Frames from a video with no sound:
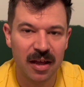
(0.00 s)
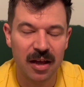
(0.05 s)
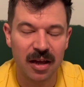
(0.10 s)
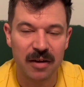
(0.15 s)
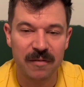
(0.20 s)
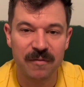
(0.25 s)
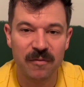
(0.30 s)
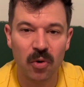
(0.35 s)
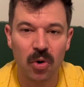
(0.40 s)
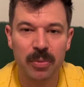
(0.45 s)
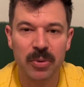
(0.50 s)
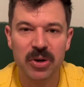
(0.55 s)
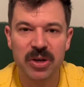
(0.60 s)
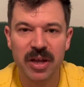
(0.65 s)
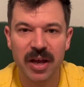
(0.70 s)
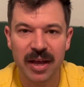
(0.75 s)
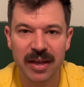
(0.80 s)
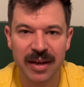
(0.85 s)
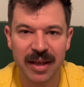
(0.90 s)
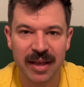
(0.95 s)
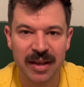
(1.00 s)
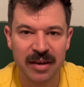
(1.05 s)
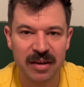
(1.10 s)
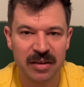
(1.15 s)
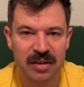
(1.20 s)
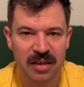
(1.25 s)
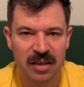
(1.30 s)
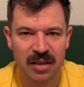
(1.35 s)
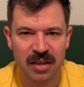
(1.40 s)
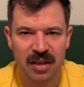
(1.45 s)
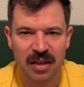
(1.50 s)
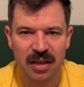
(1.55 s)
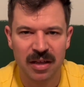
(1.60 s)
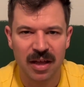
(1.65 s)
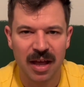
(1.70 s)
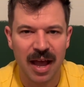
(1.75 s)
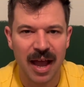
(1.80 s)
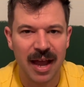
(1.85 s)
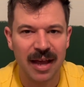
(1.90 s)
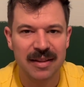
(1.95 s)
Former tight end,
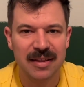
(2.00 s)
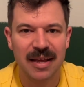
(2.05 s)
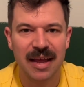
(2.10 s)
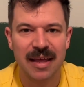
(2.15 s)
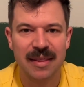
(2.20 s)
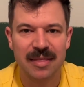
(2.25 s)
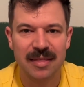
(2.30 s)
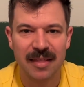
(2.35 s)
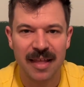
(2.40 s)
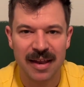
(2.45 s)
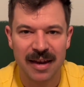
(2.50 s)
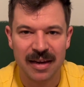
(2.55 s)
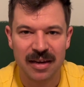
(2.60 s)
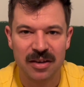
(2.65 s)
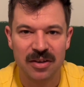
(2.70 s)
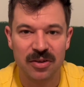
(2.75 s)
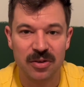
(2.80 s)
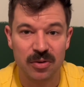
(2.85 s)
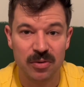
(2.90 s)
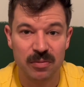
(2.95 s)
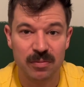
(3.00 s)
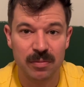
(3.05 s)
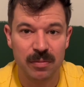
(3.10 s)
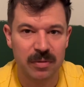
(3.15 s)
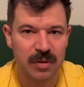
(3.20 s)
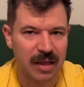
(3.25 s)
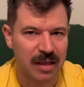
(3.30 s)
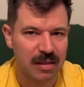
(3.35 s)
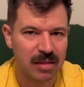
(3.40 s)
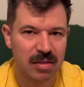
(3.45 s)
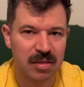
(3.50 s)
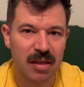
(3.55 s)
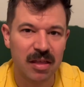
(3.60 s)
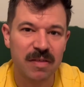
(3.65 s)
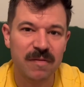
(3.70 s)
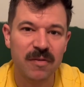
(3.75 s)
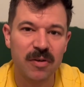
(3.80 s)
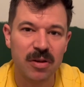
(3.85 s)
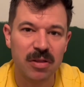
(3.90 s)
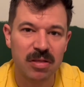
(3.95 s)
highly athletic dude, like
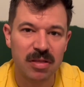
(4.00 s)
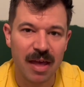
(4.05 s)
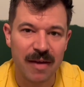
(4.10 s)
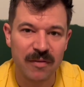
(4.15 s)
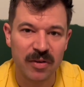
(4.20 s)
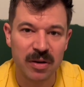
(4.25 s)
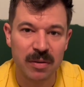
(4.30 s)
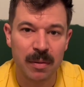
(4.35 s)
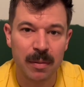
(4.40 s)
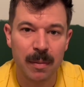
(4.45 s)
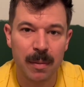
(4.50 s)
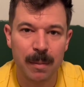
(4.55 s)
6'7",